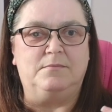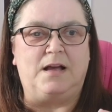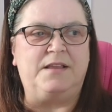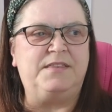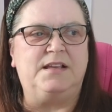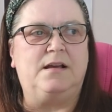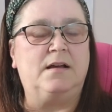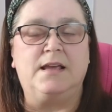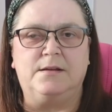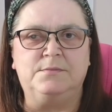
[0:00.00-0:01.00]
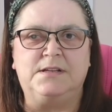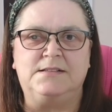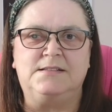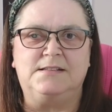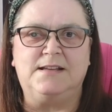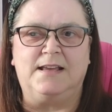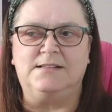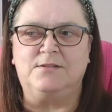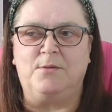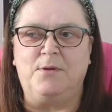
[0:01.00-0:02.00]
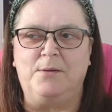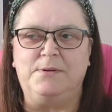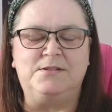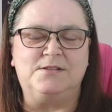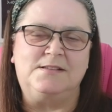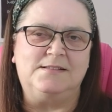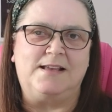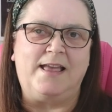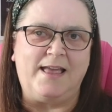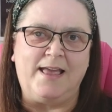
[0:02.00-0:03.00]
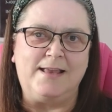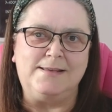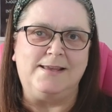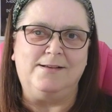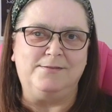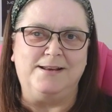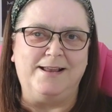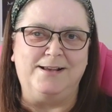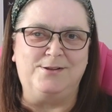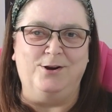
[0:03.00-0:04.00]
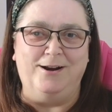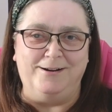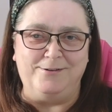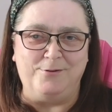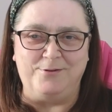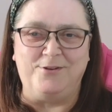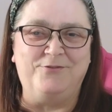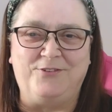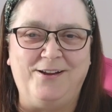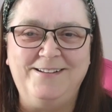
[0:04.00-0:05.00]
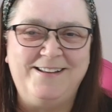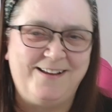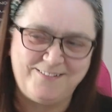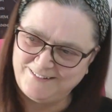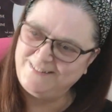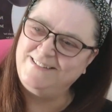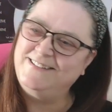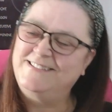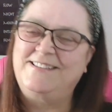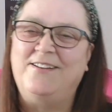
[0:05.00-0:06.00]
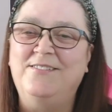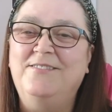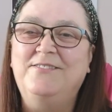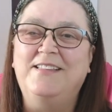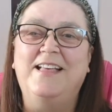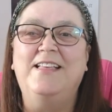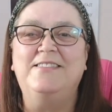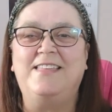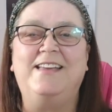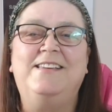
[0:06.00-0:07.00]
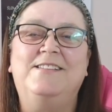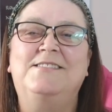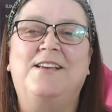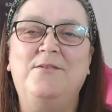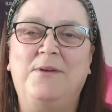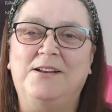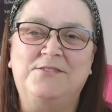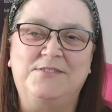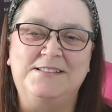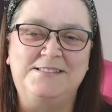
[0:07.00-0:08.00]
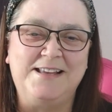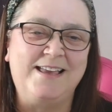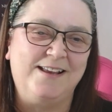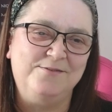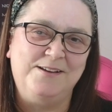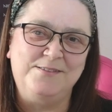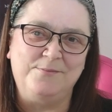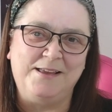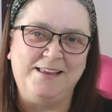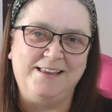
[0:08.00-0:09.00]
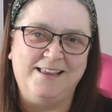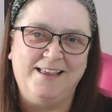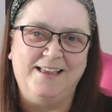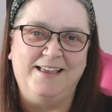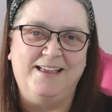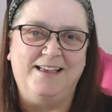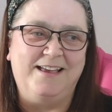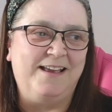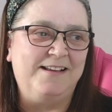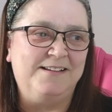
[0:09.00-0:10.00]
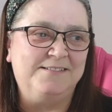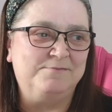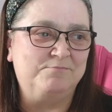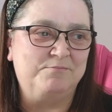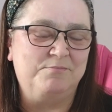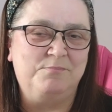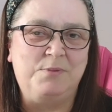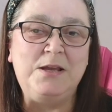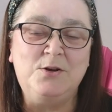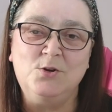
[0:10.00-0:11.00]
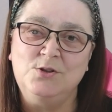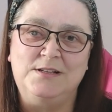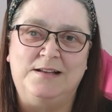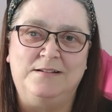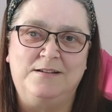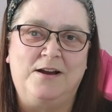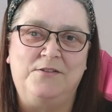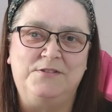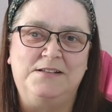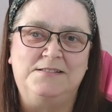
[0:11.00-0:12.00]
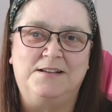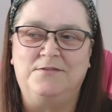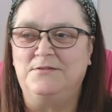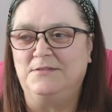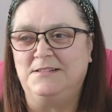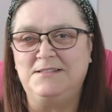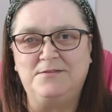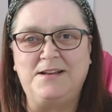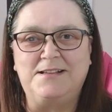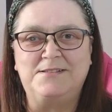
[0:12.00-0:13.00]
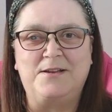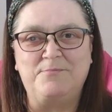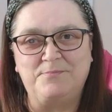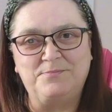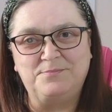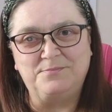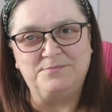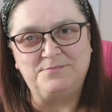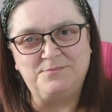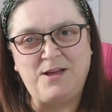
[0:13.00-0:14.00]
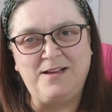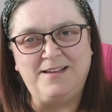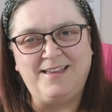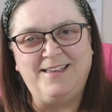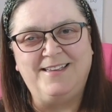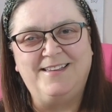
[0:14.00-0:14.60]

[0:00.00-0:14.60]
I think I'll get them done today, so I might be just as airheady on the next one. We'll find out. So thank you so much for sticking with me. Be good and look after yourself. Until next time. Bye.